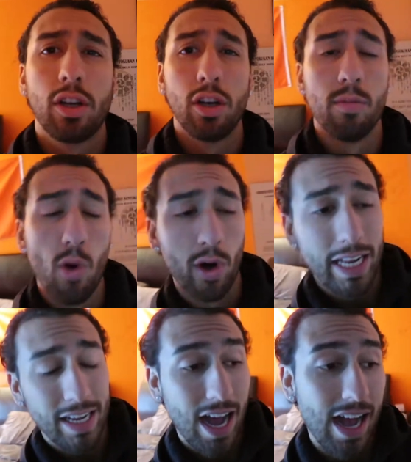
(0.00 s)
Good
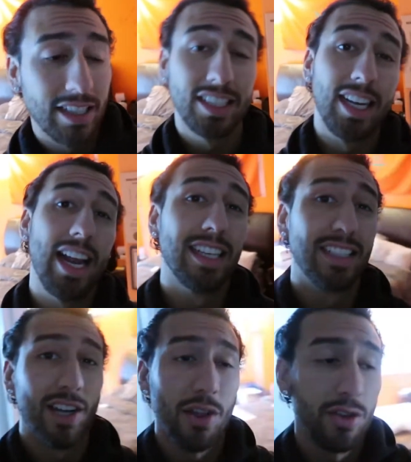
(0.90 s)
morning guys, today
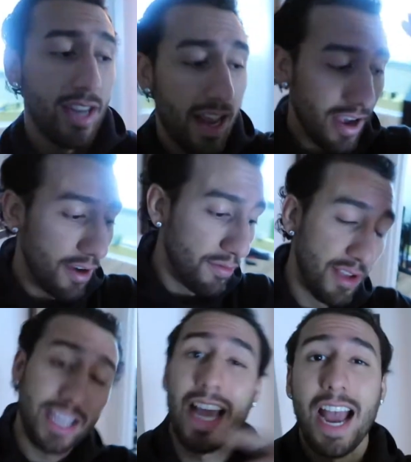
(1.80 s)
is another day of
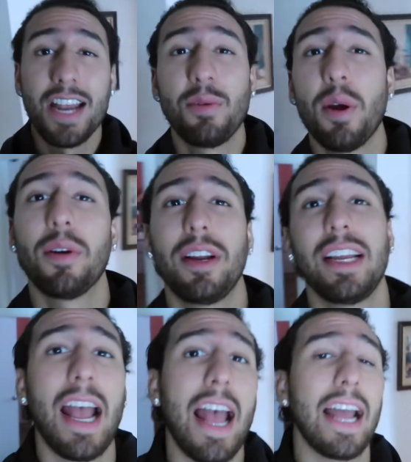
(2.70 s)

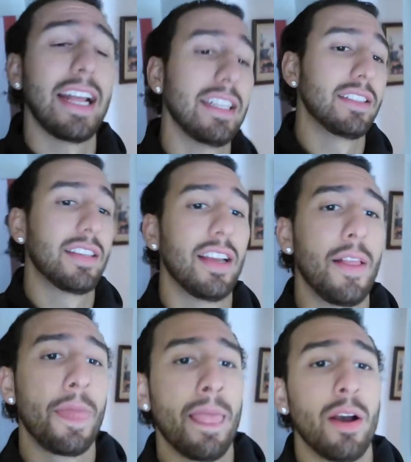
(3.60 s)
Veganuary and
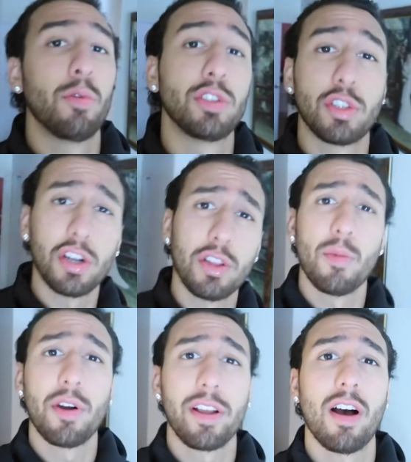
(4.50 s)
we started the
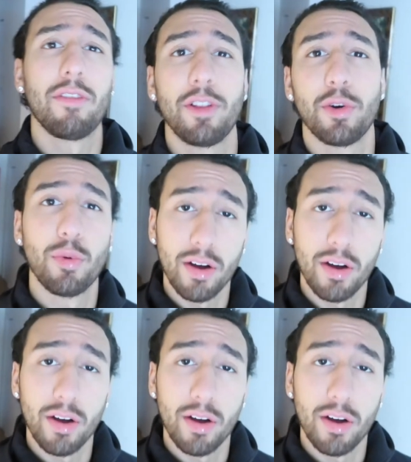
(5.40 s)
morning off a little